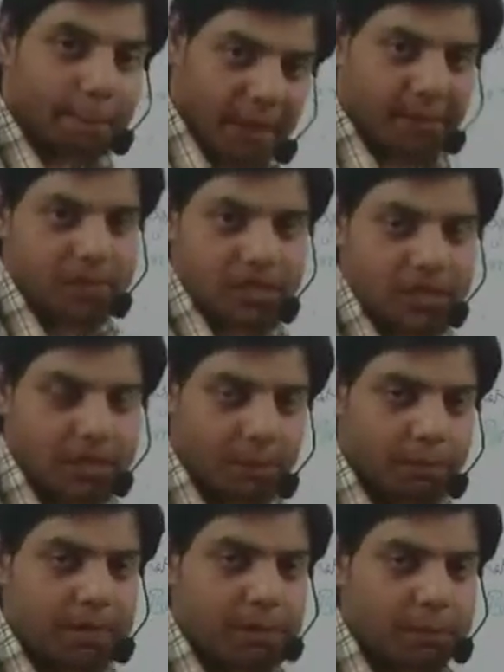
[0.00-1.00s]
PIMPs
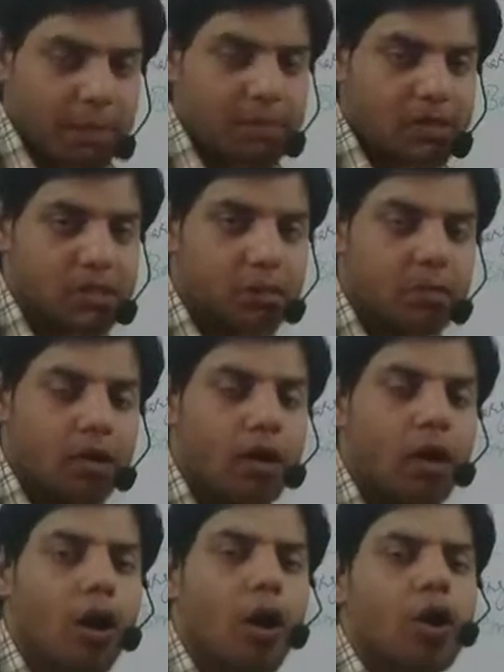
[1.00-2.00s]
means PIMPs,
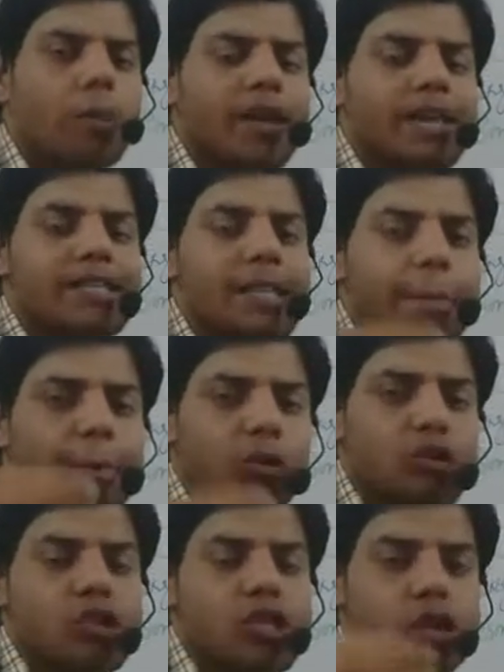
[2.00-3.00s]
or we can say
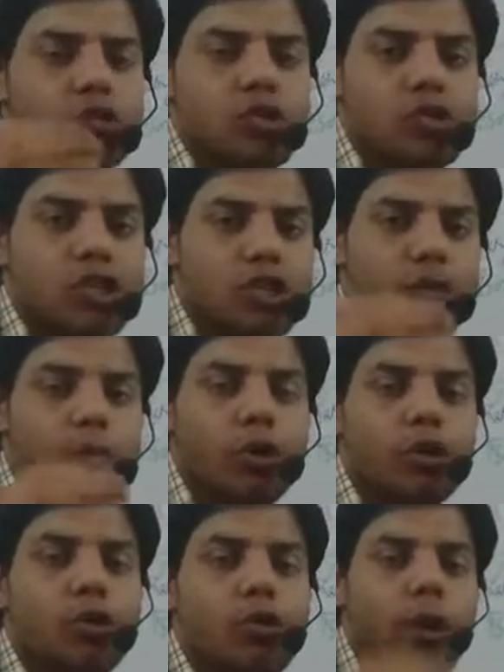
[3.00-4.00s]
pathogen associated
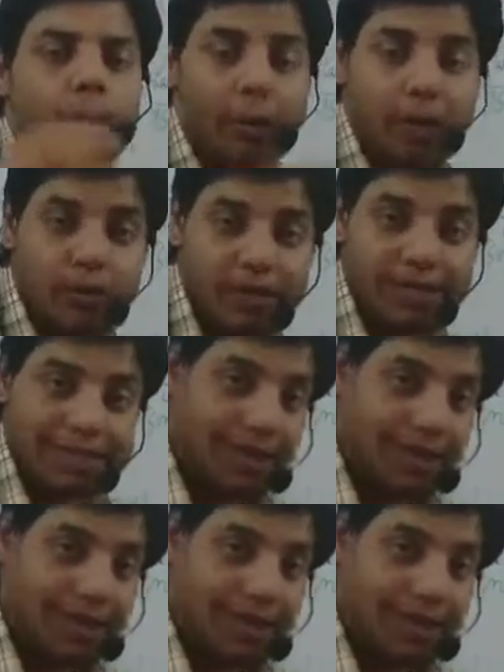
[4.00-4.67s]
molecular patterns.